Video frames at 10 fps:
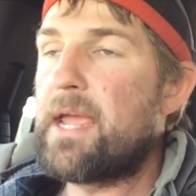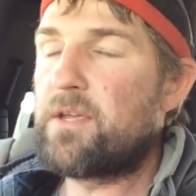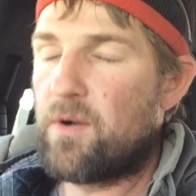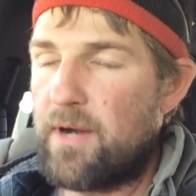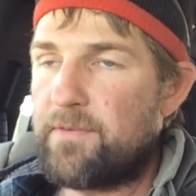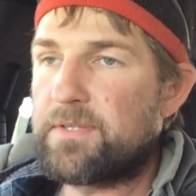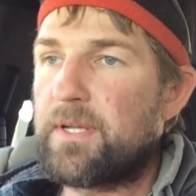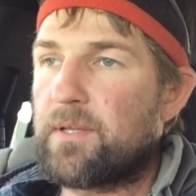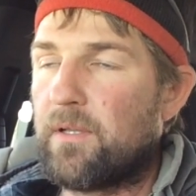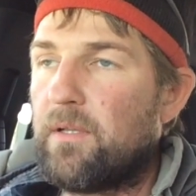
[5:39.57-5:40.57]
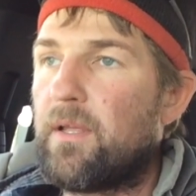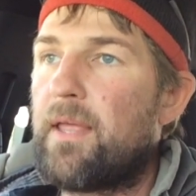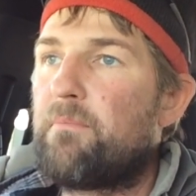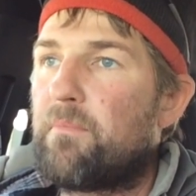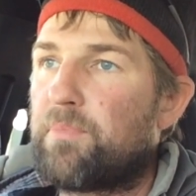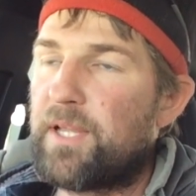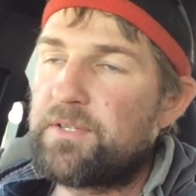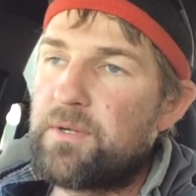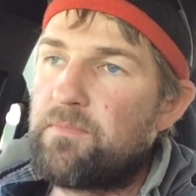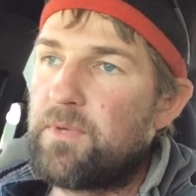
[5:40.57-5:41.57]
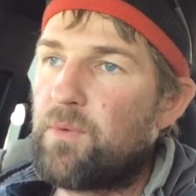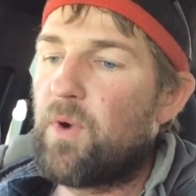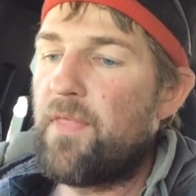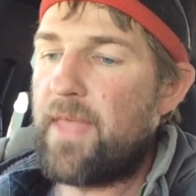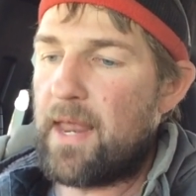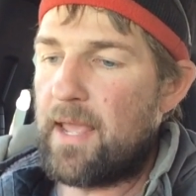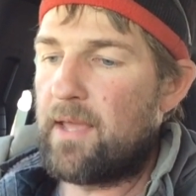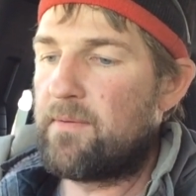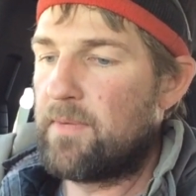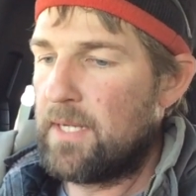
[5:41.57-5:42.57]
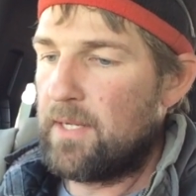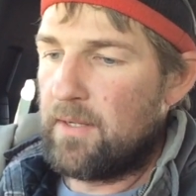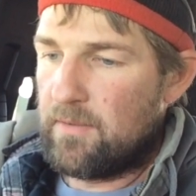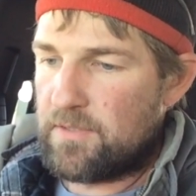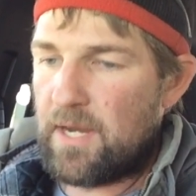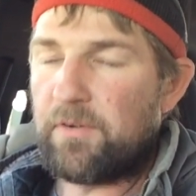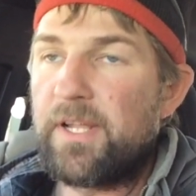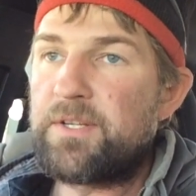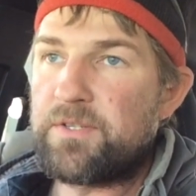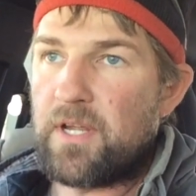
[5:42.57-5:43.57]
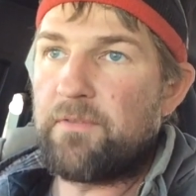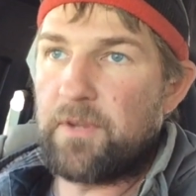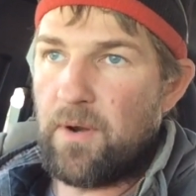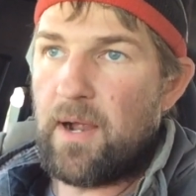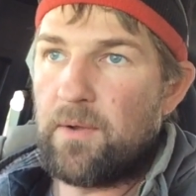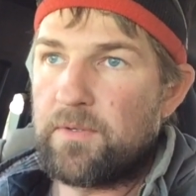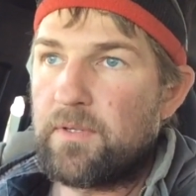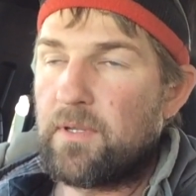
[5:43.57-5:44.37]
You don't have a sickle, and plus you run that head several inches off the ground.